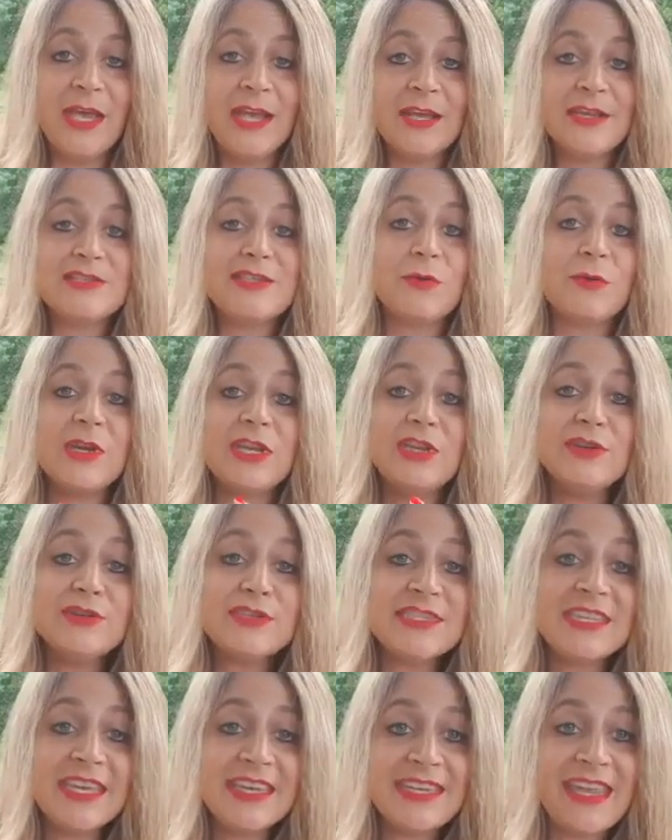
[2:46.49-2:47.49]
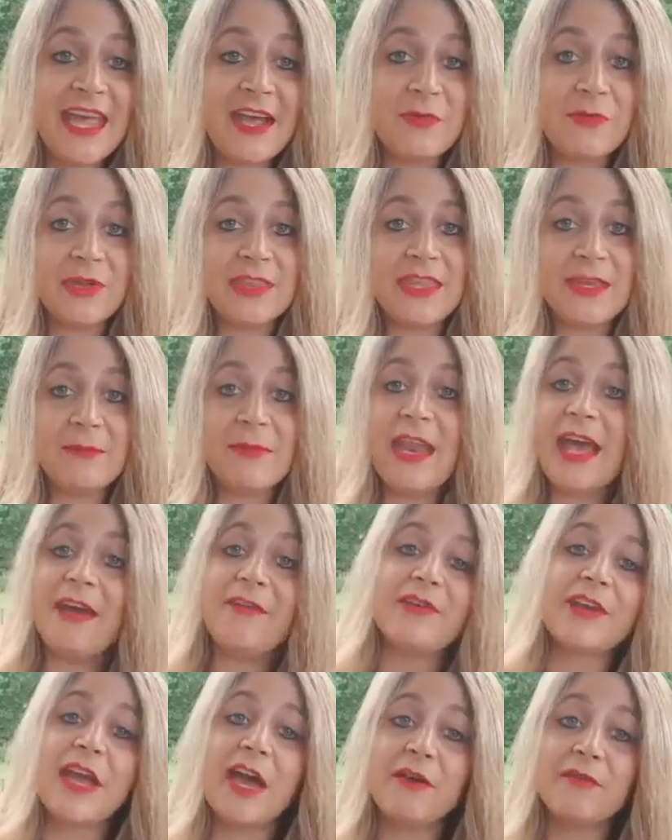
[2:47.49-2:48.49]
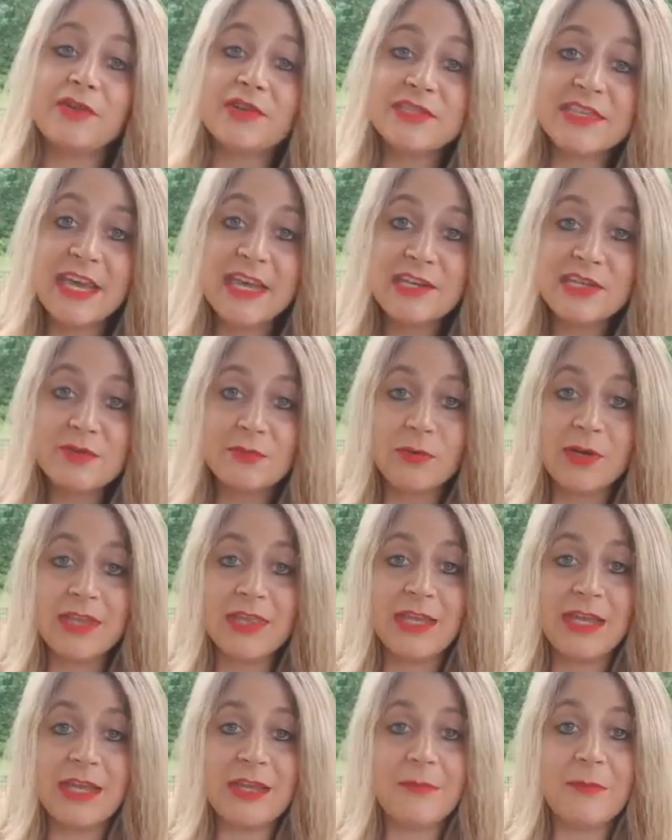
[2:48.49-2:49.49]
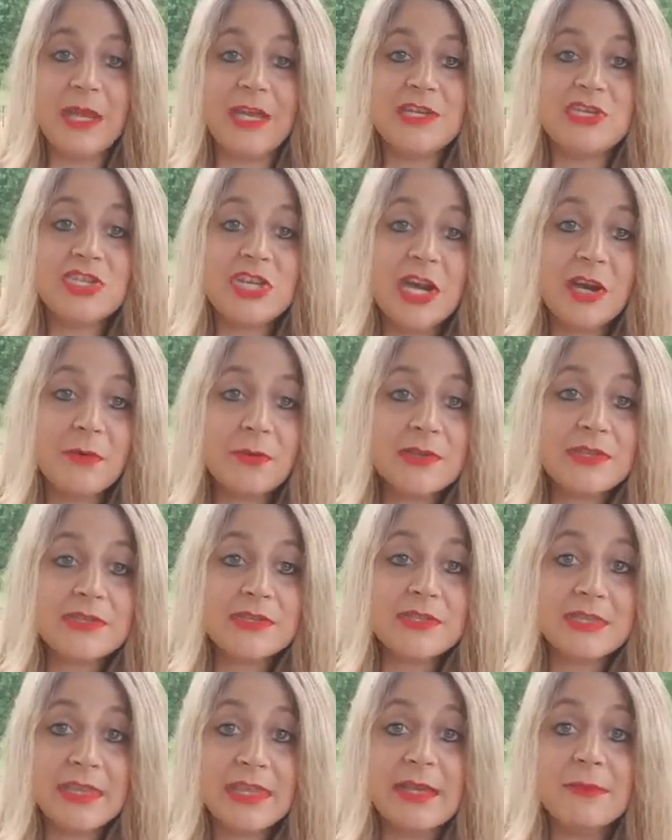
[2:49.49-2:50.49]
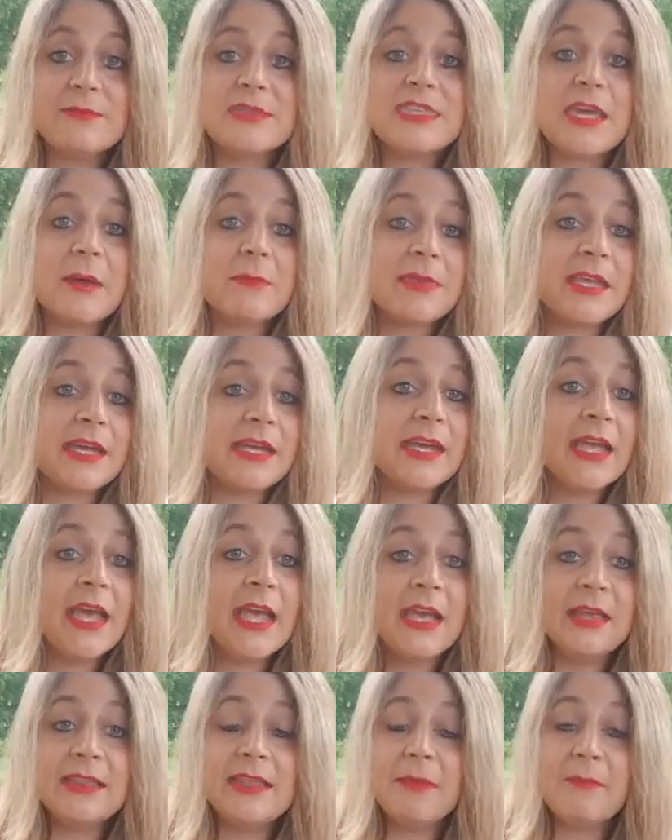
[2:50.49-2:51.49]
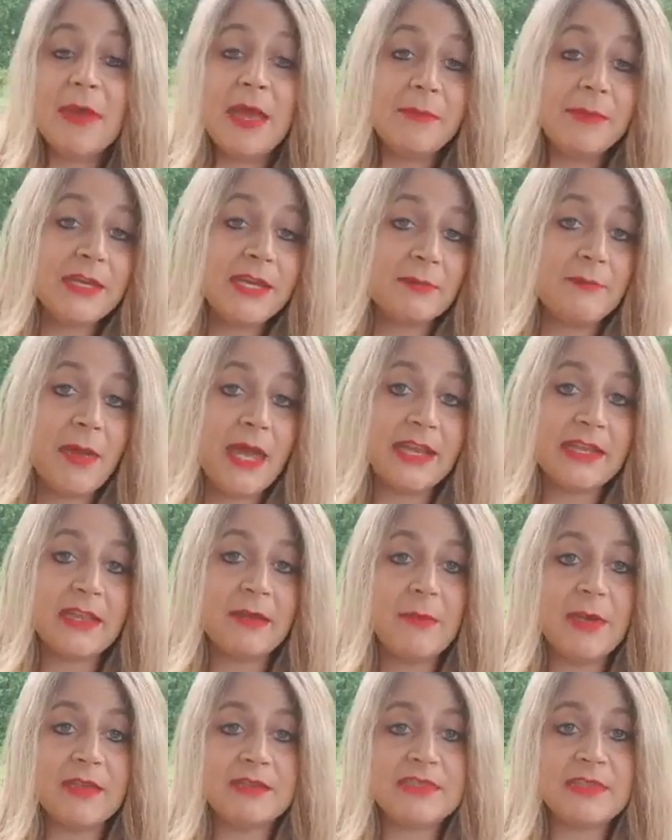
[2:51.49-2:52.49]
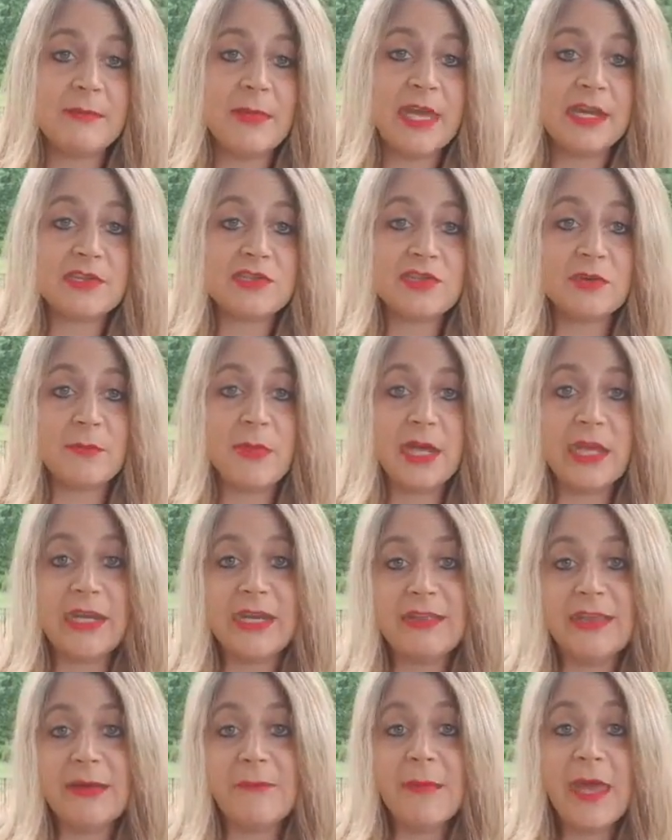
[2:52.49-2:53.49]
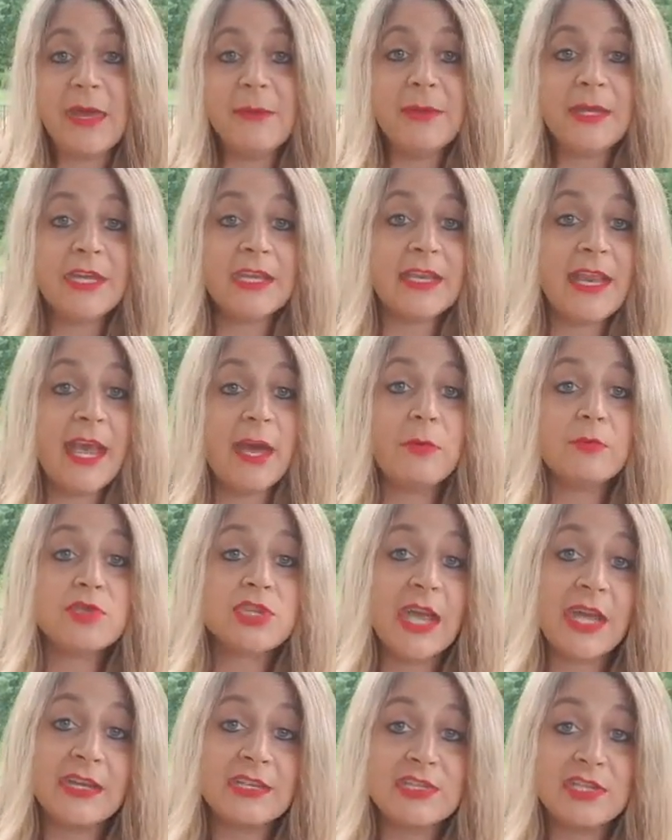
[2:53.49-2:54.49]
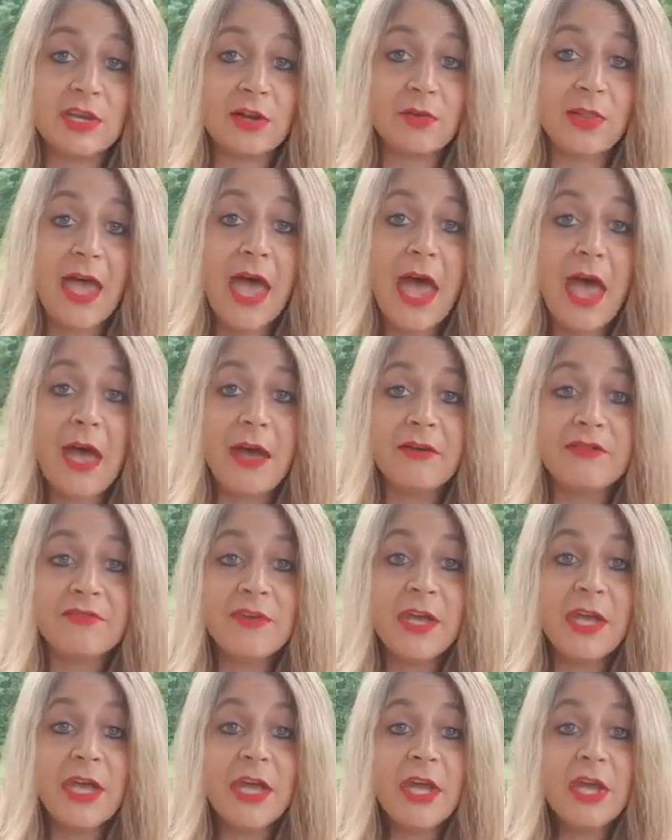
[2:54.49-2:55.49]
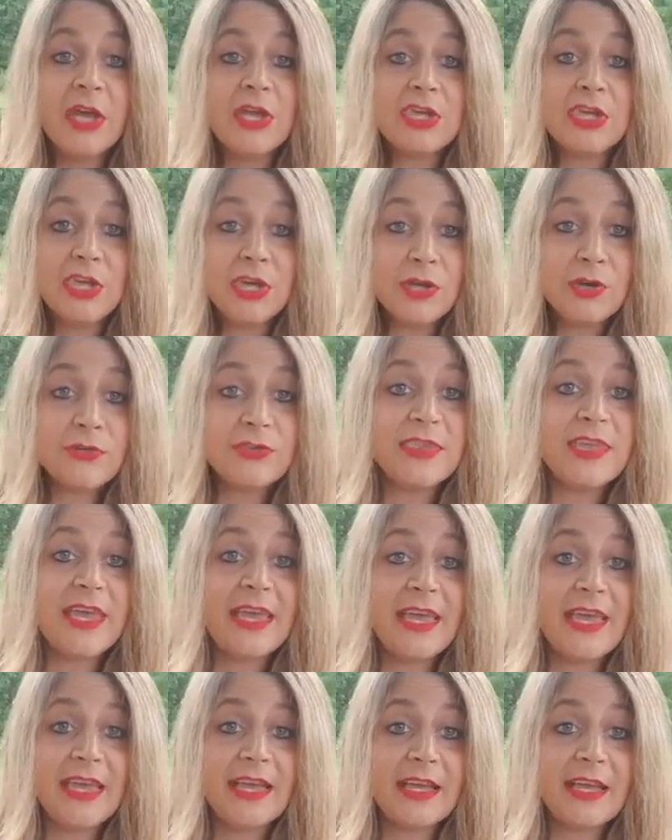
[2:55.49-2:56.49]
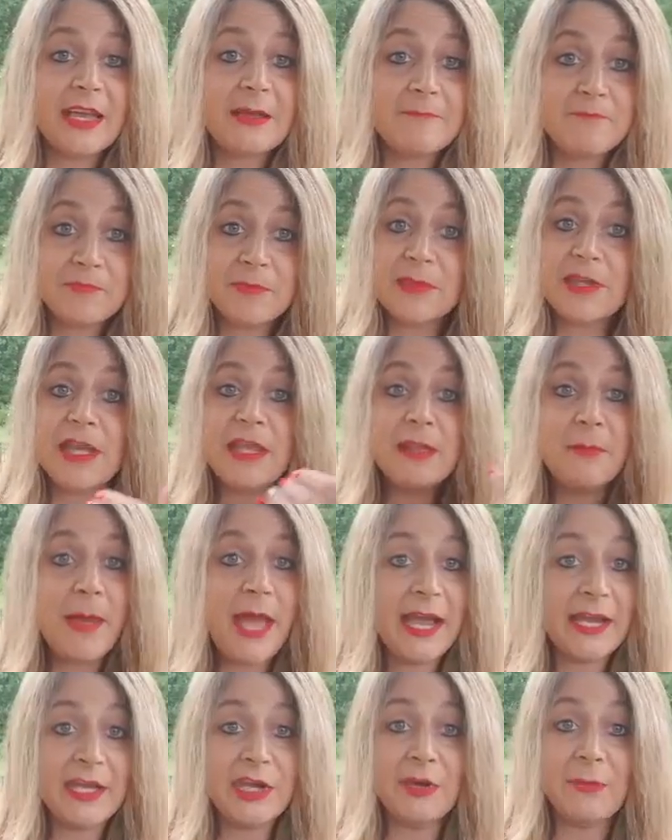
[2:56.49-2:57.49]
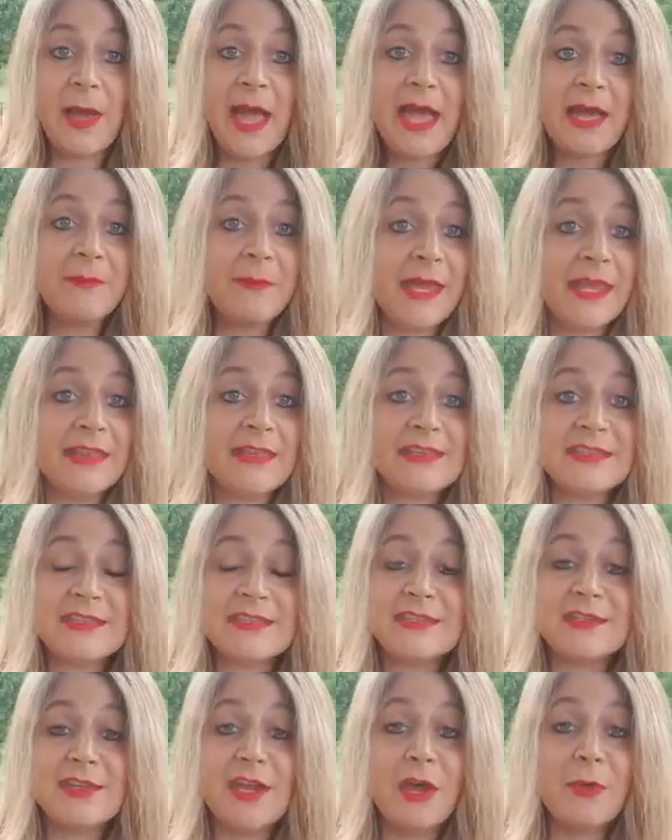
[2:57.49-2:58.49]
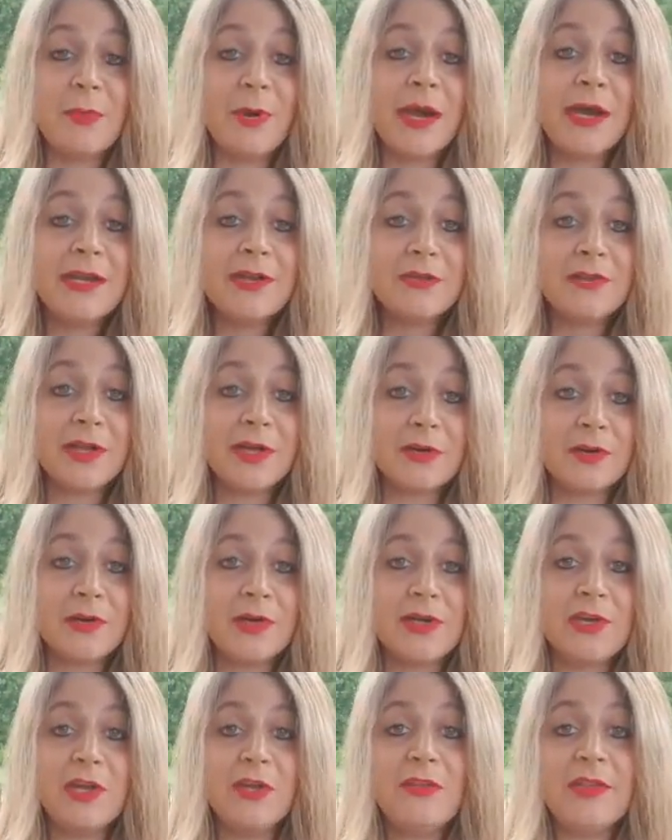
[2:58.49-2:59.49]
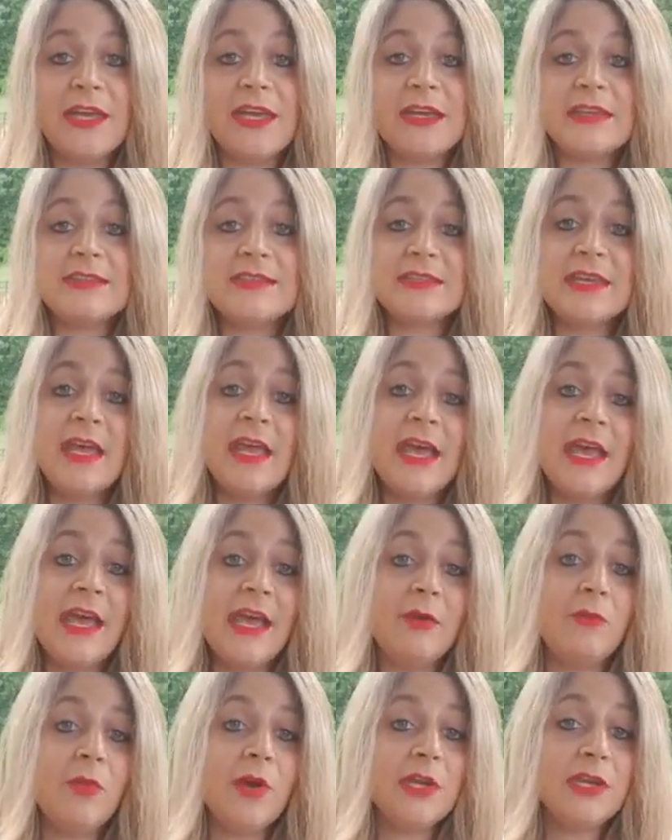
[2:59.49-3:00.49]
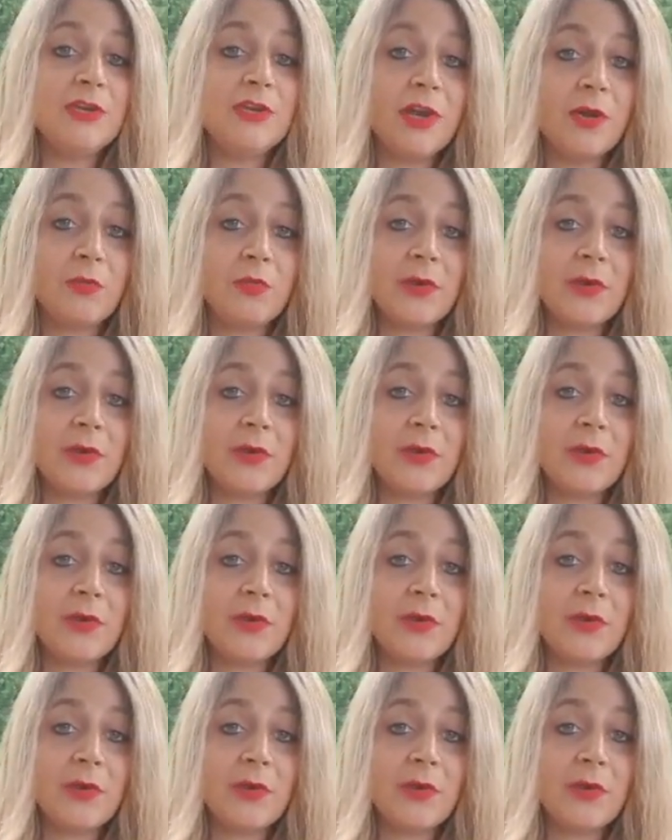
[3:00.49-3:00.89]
So when you sit down with them and have a conversation with them and share with them something that maybe could make them some extra money, that maybe could help change their life, you think in the back of your mind, man, this is a no-brainer, they're going to do this. And what you don't